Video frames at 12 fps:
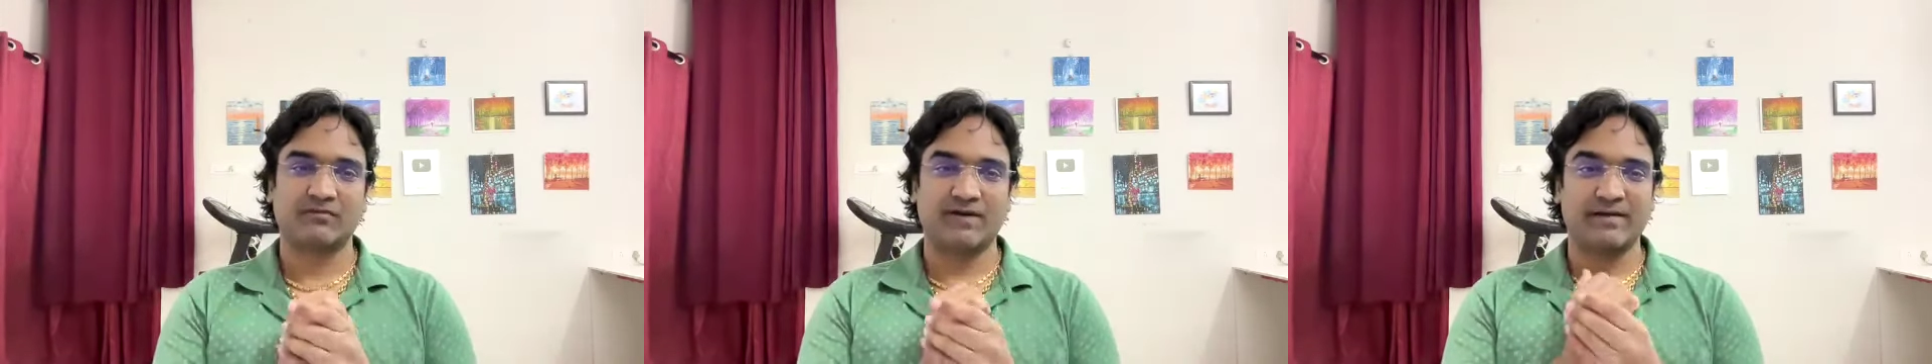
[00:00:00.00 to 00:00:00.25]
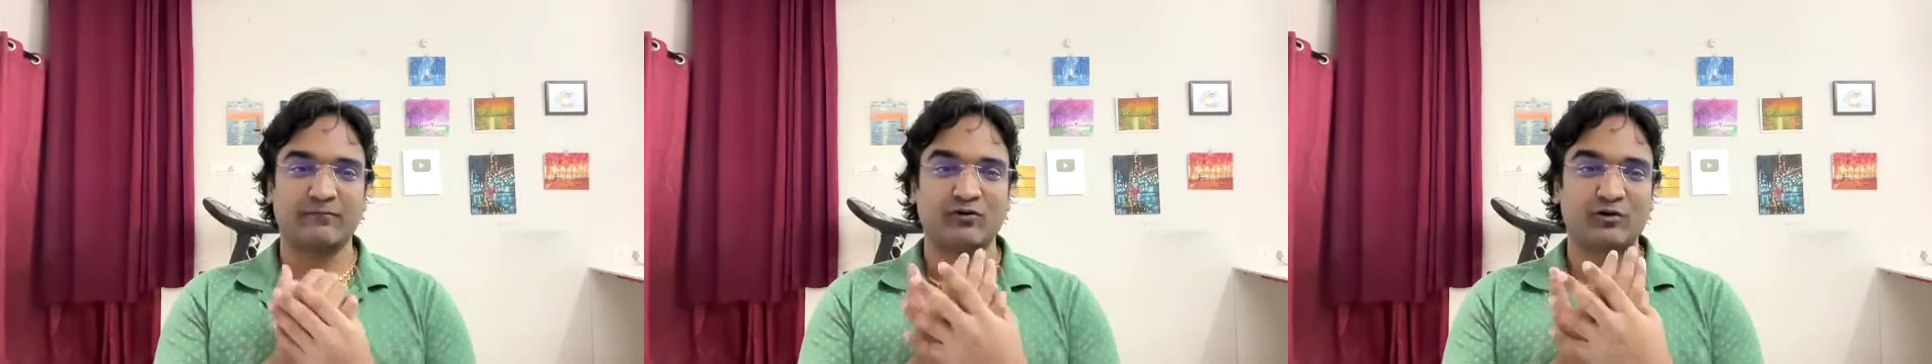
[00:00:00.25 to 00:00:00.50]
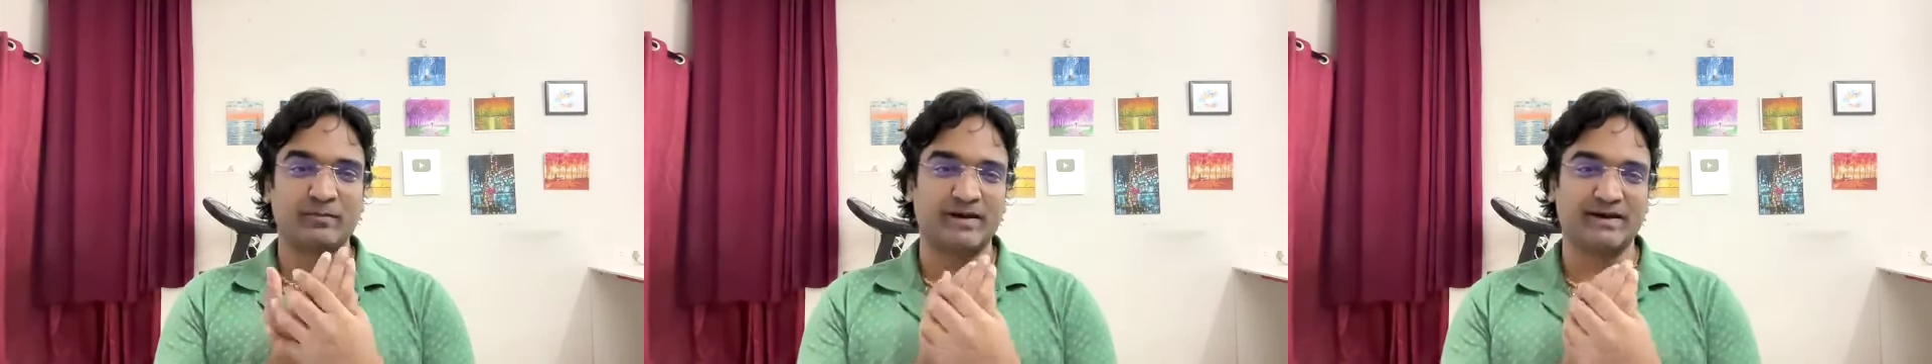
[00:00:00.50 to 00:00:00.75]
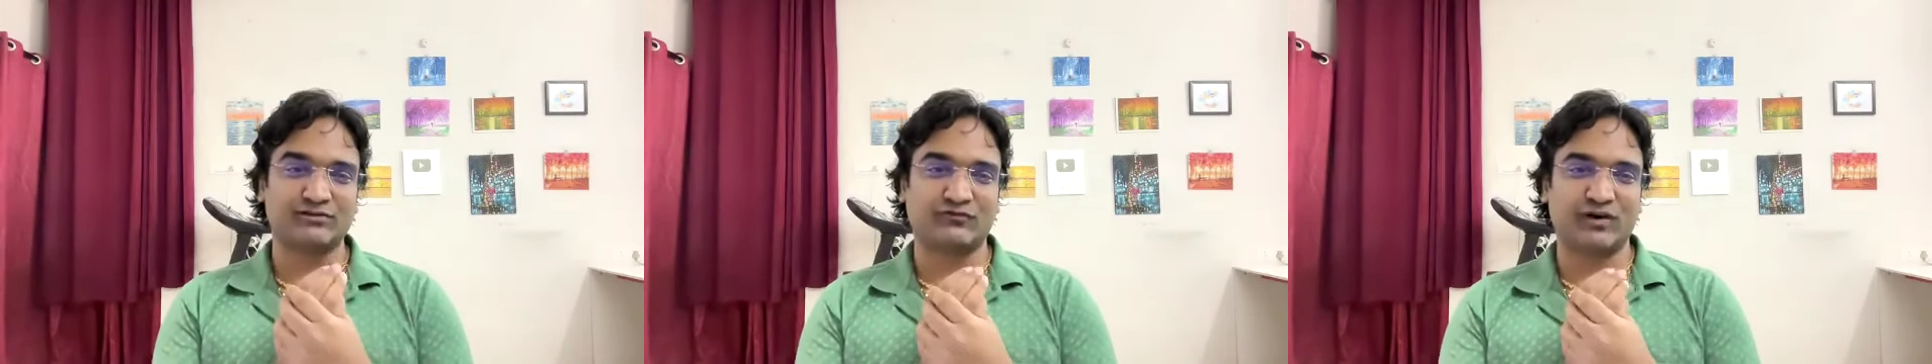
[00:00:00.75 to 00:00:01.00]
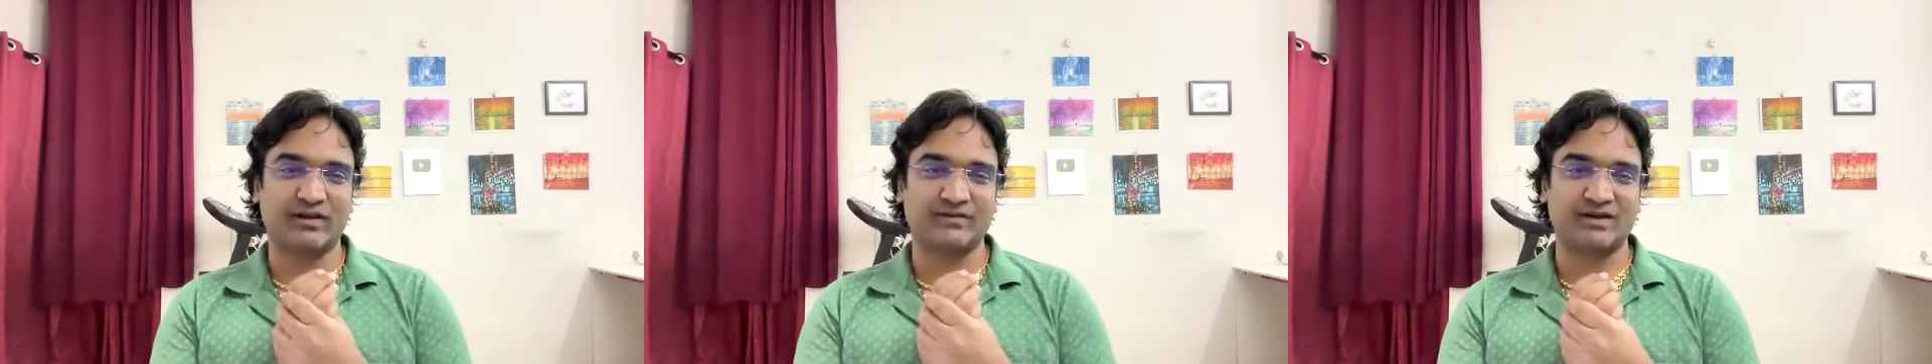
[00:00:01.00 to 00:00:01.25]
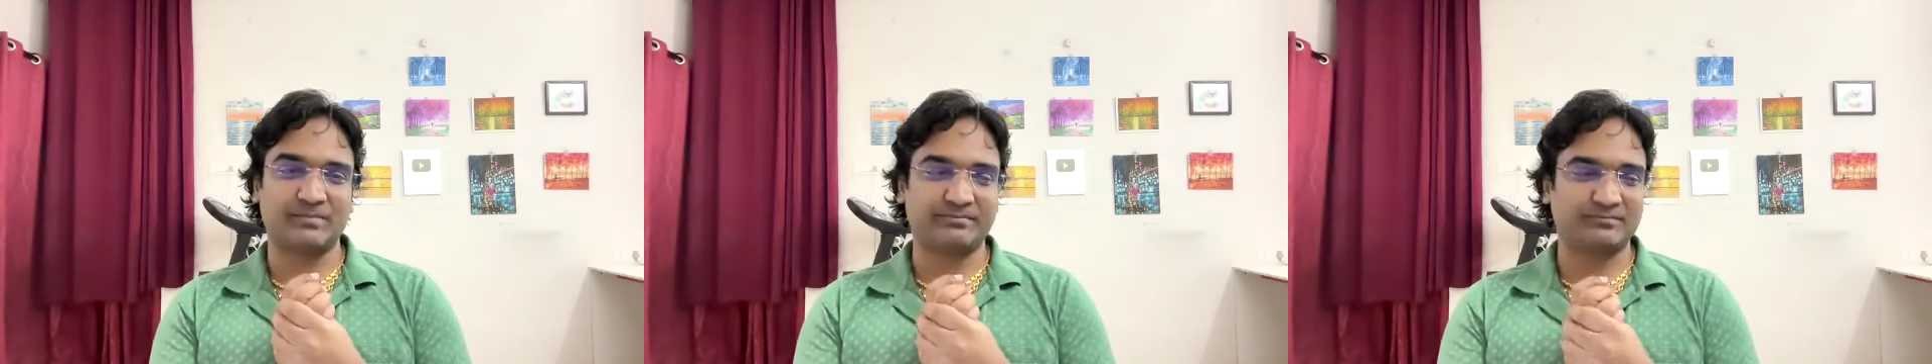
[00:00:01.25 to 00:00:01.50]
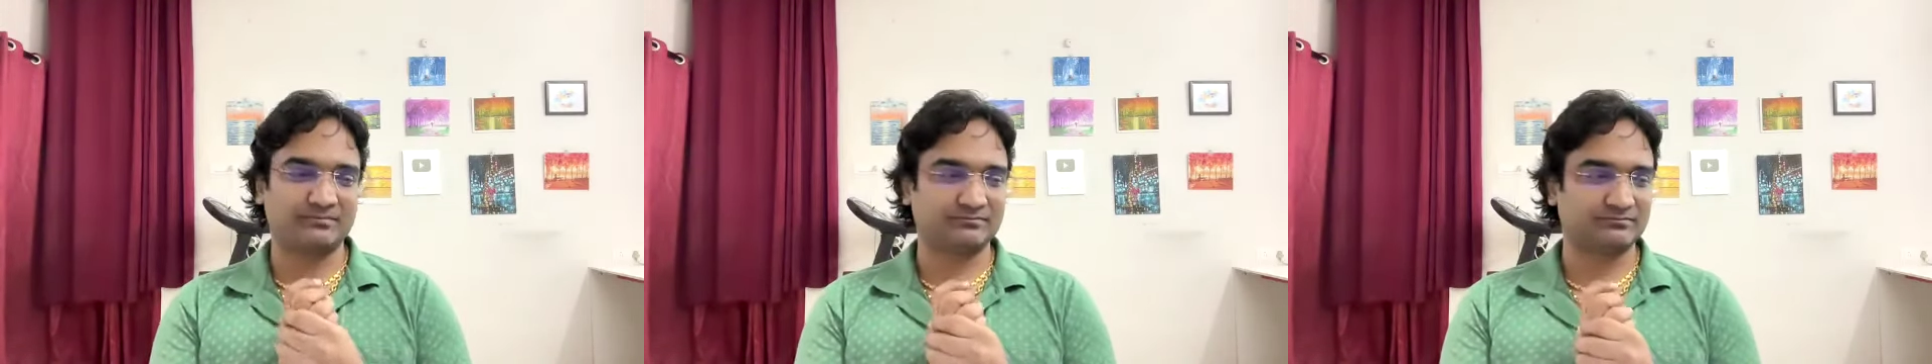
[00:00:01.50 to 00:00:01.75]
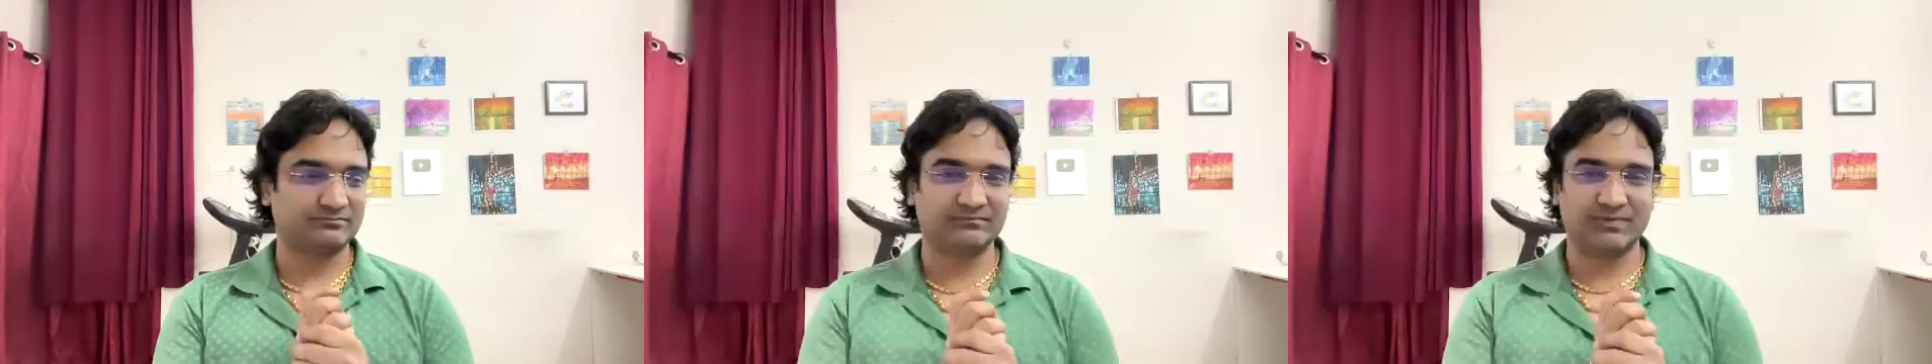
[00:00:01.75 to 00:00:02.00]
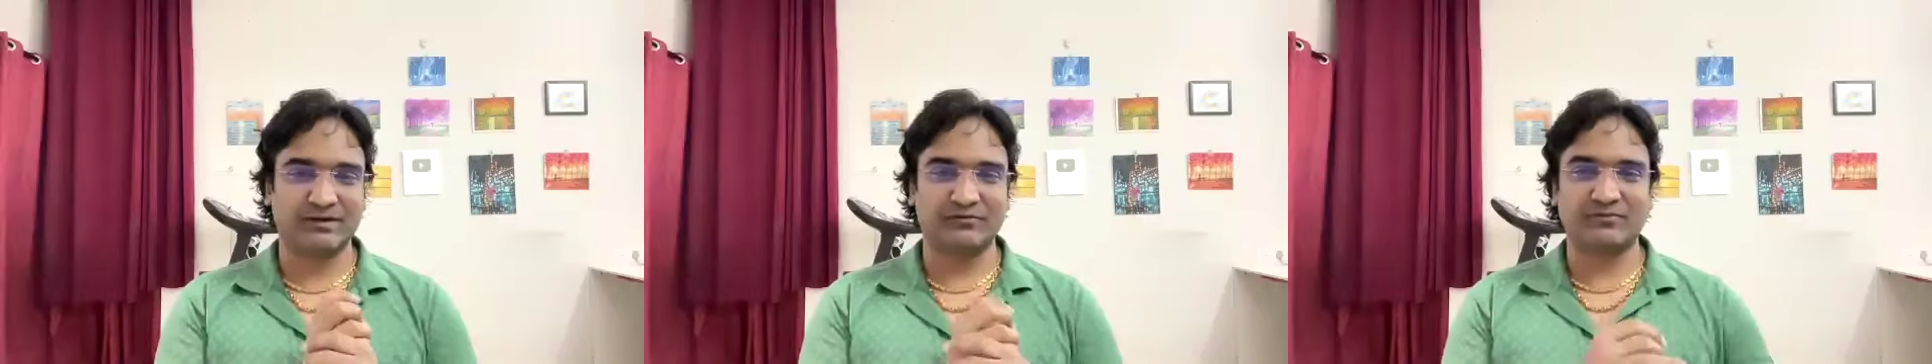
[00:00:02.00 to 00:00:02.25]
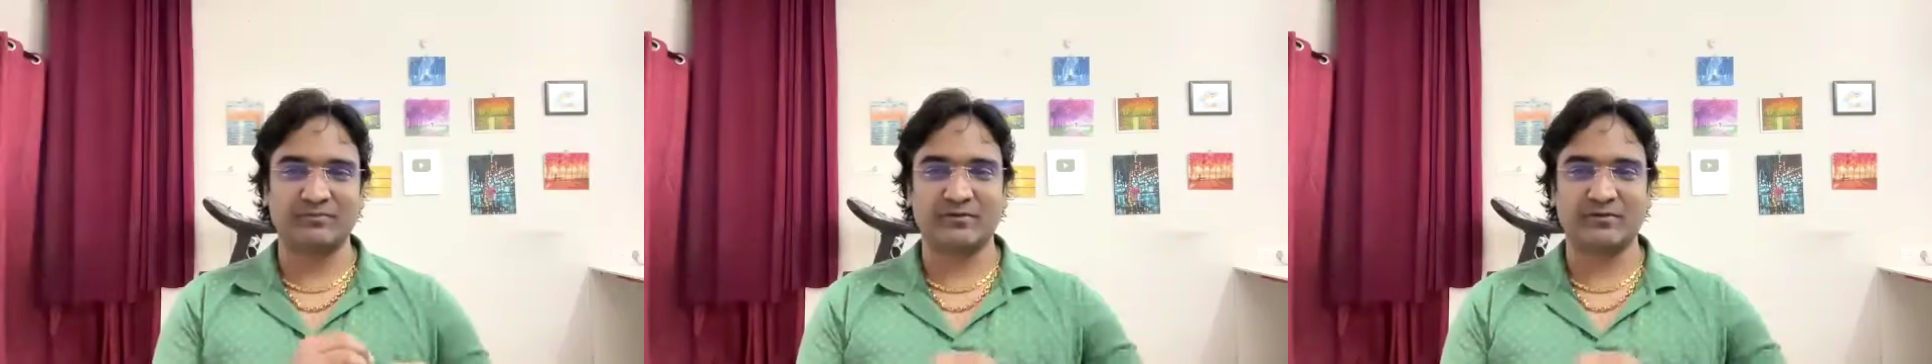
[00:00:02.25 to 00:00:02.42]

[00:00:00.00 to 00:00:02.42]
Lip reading: 5 more minutes for exam brief.